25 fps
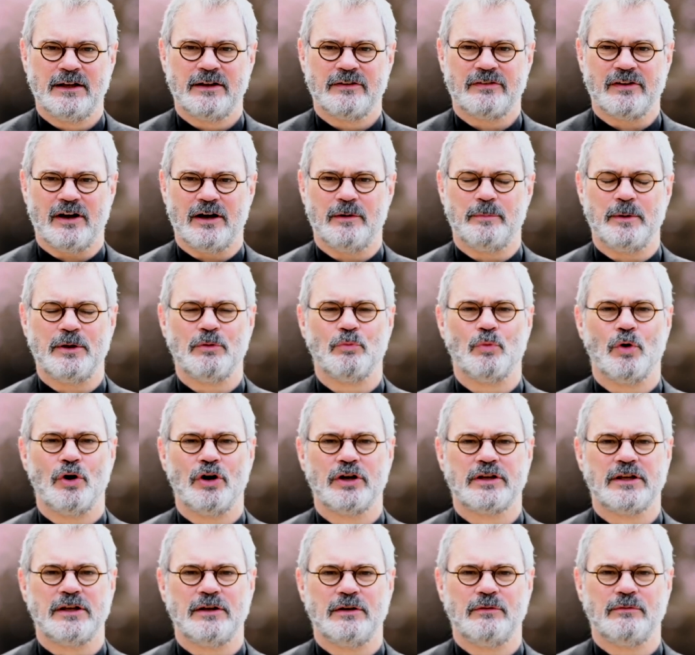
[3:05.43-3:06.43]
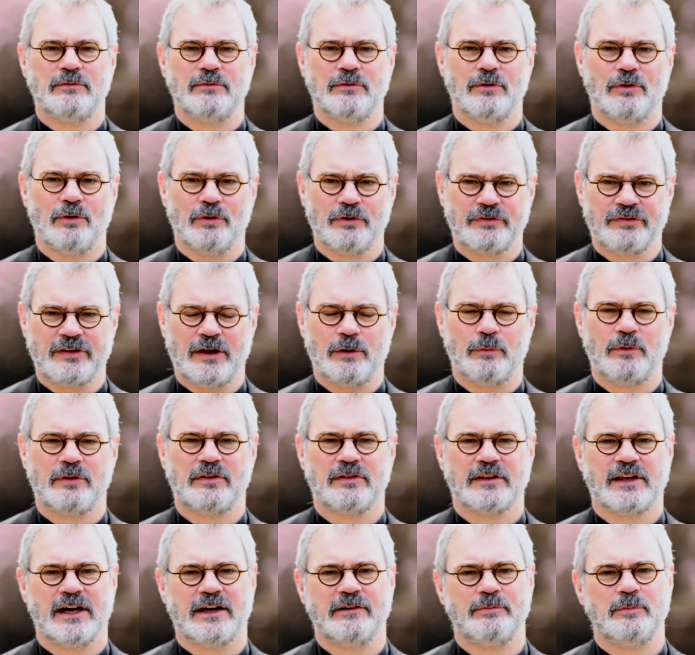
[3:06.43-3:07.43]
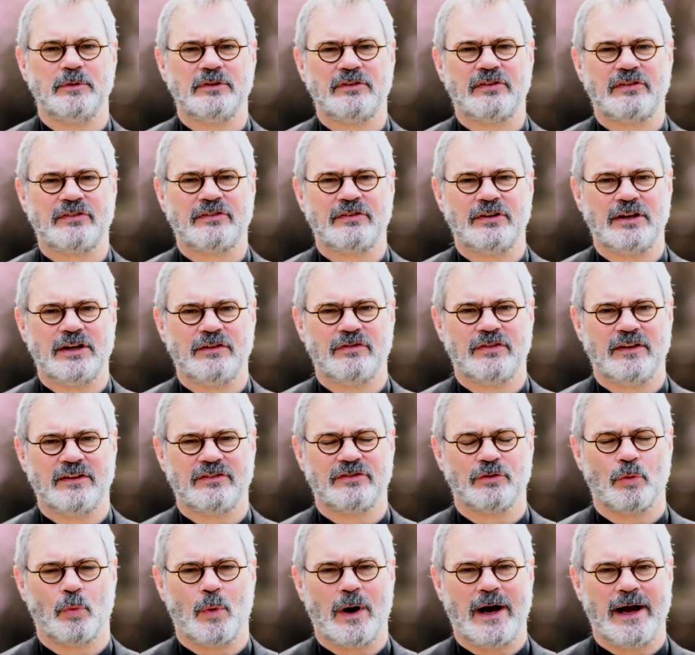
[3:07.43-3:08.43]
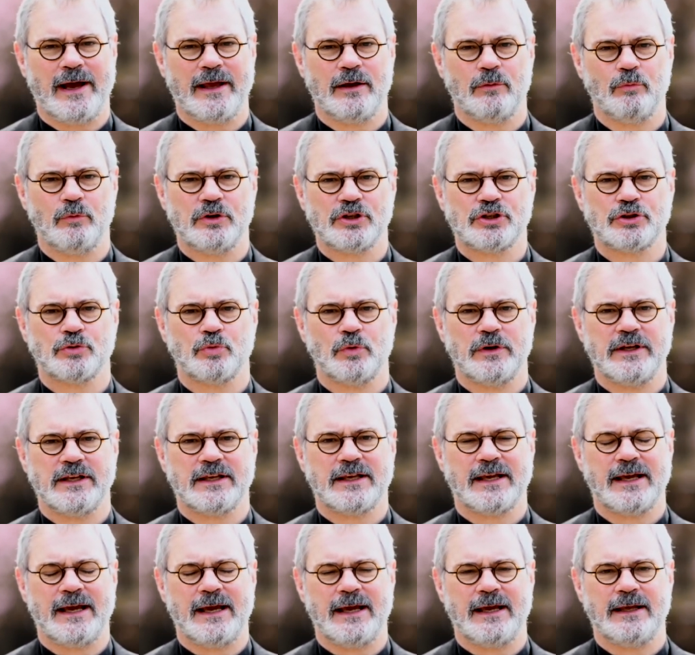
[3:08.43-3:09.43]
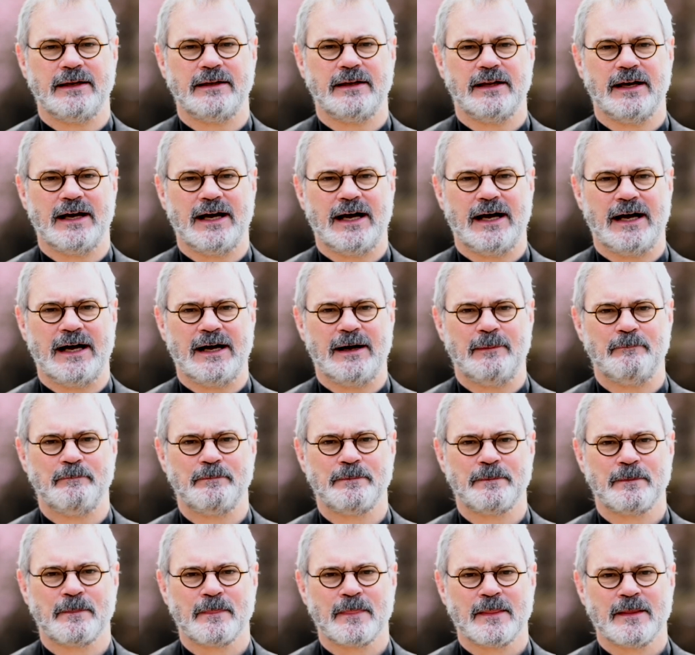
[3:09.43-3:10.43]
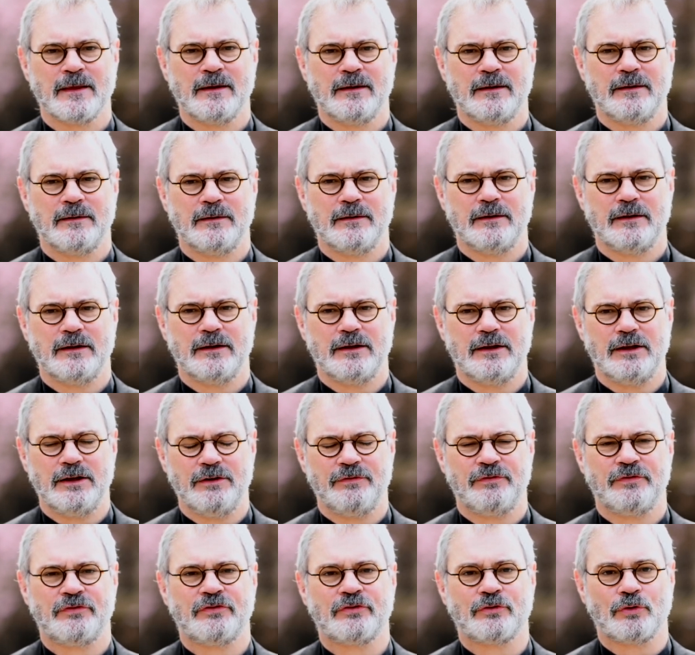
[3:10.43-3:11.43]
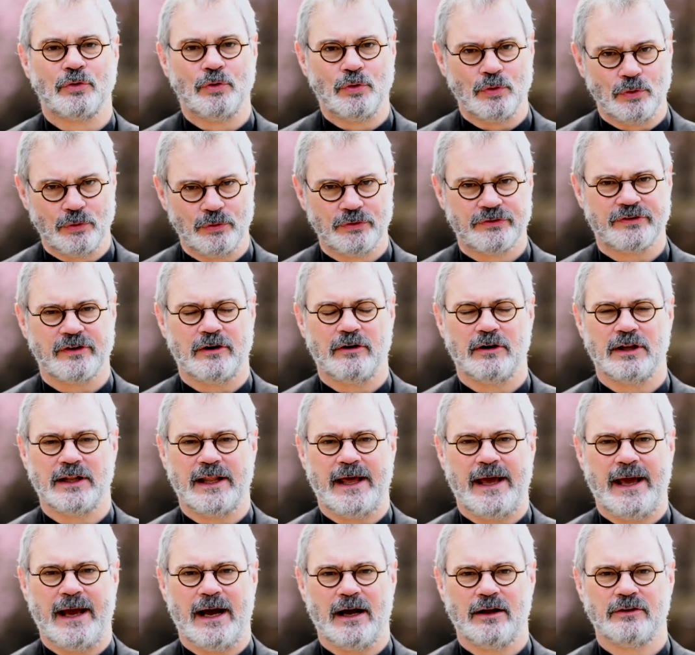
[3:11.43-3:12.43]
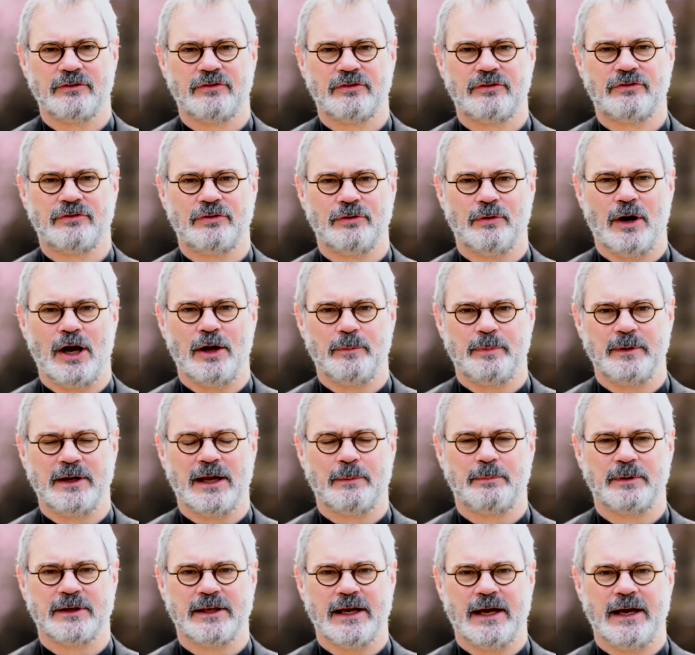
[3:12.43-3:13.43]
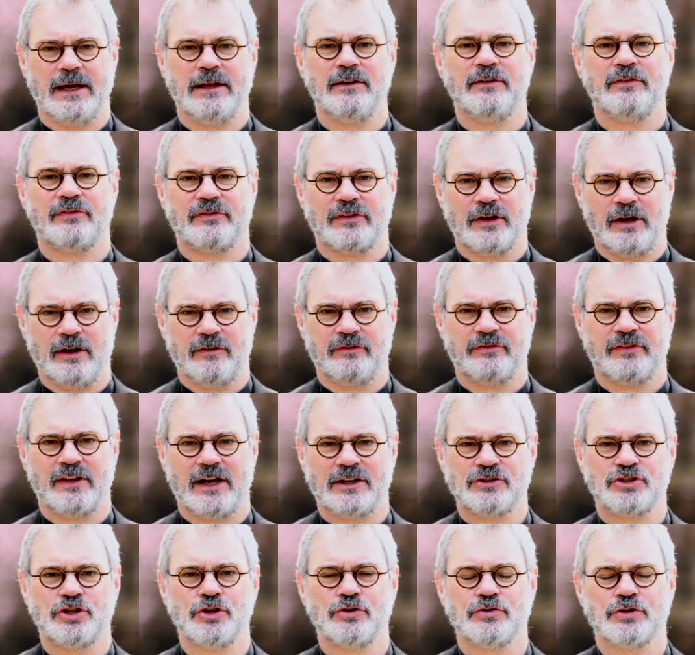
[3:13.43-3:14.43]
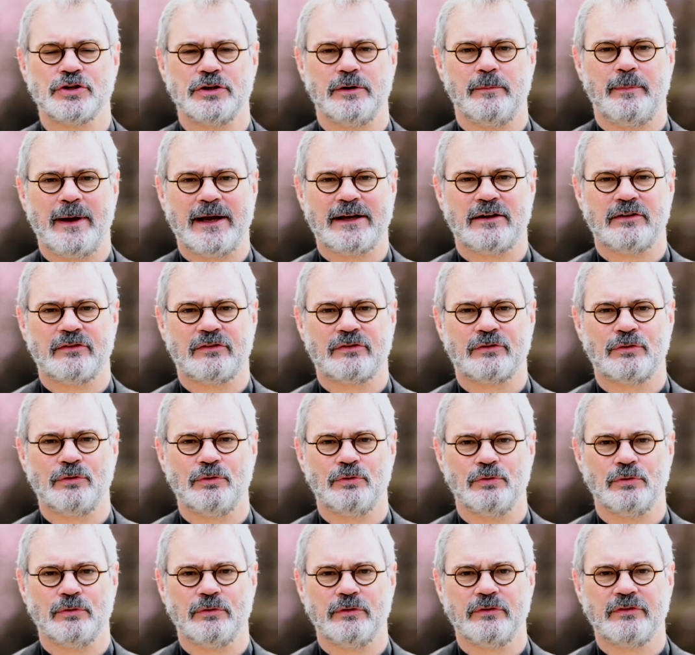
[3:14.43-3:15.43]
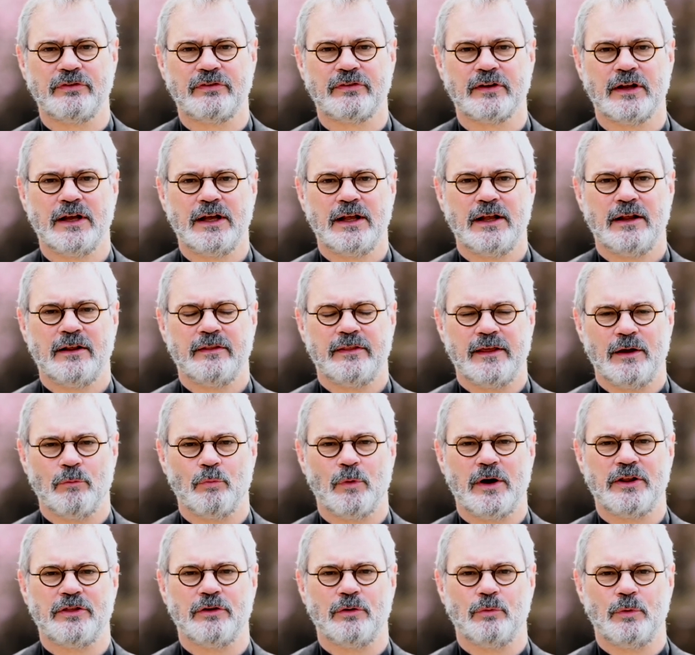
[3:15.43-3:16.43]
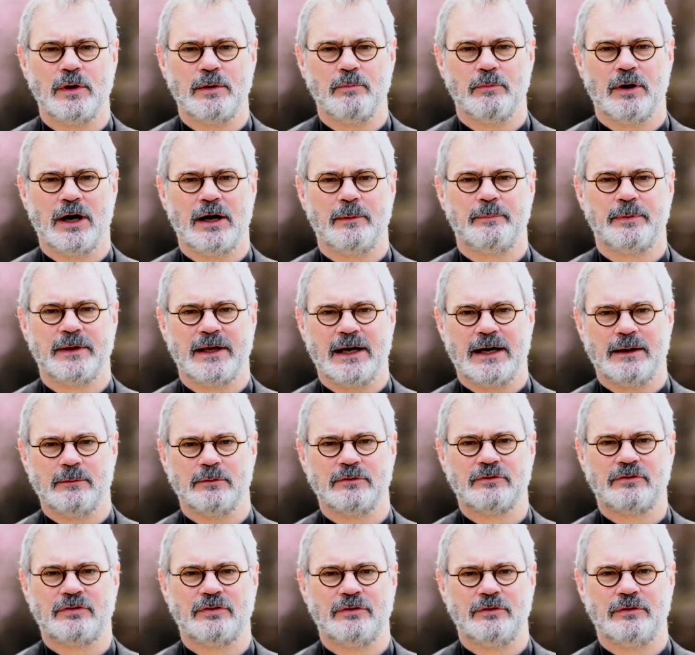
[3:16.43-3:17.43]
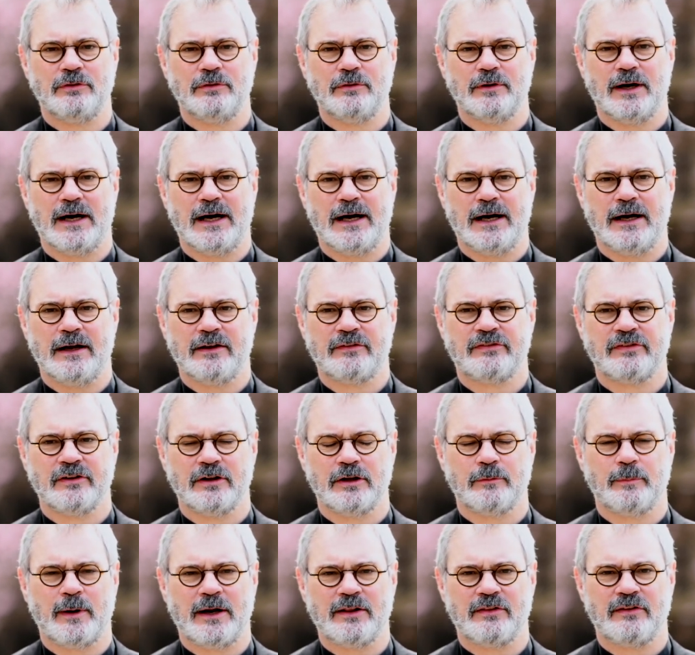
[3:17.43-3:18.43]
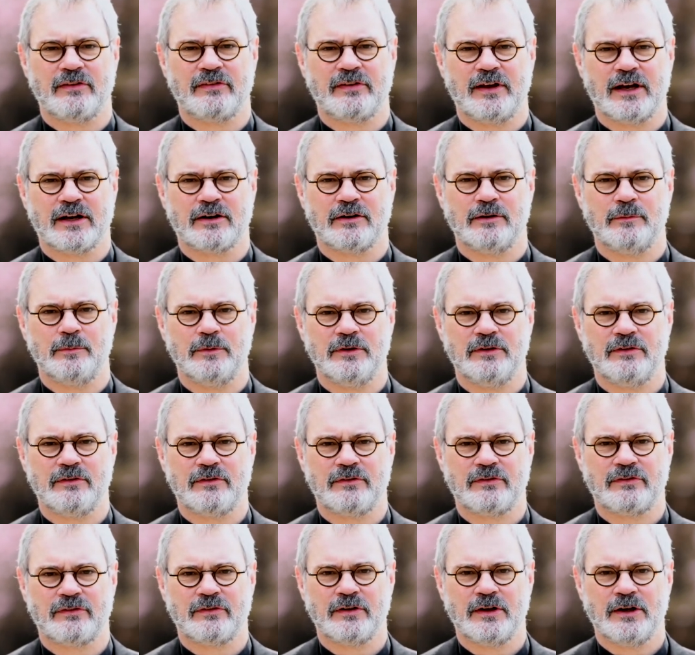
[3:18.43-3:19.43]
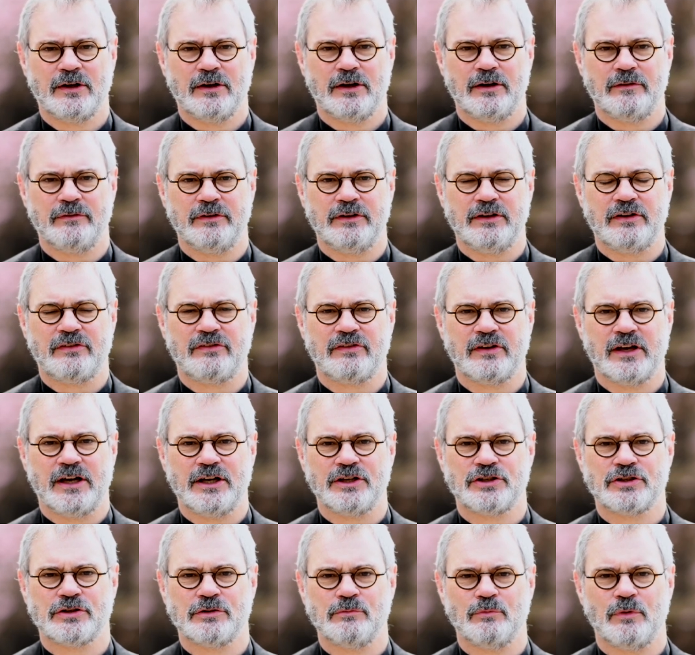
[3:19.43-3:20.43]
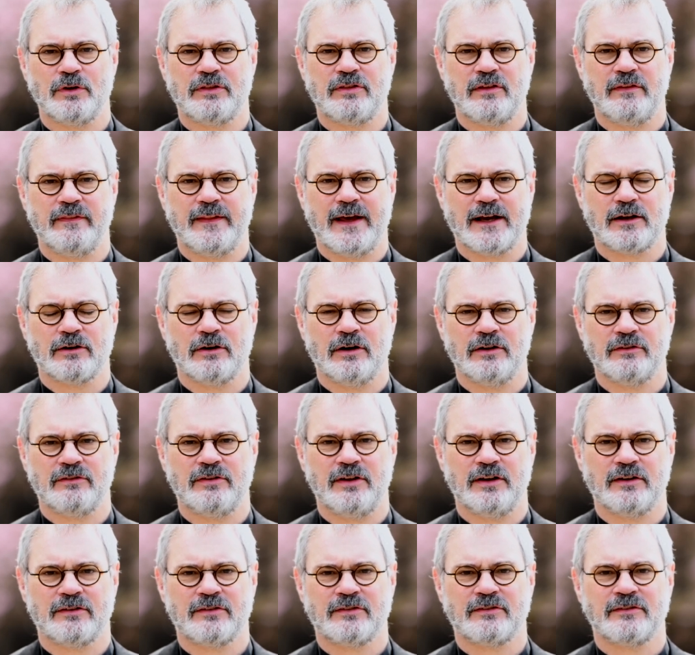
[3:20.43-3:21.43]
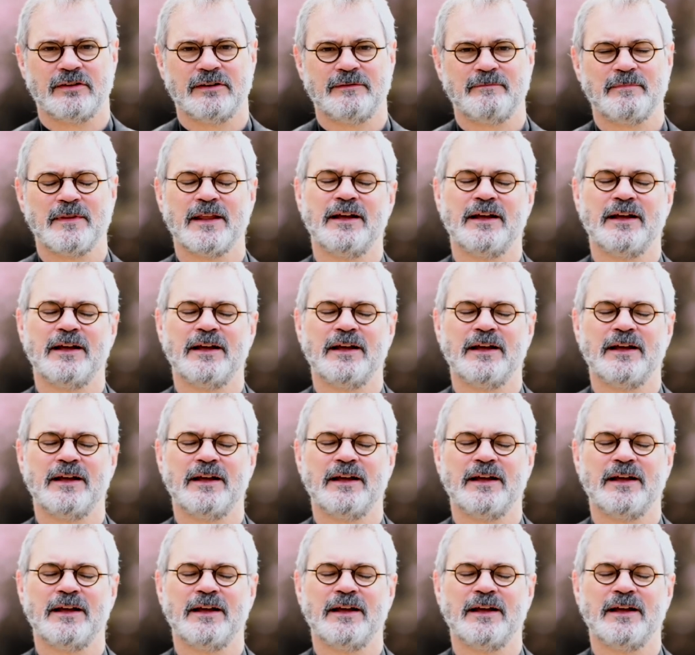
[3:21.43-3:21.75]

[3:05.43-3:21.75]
So I've been working also with the government to see if there's a way in which we can, if schools are allowed to open up again, if our children are back at schools, then whether we might be able to celebrate the sacraments of initiation within that context.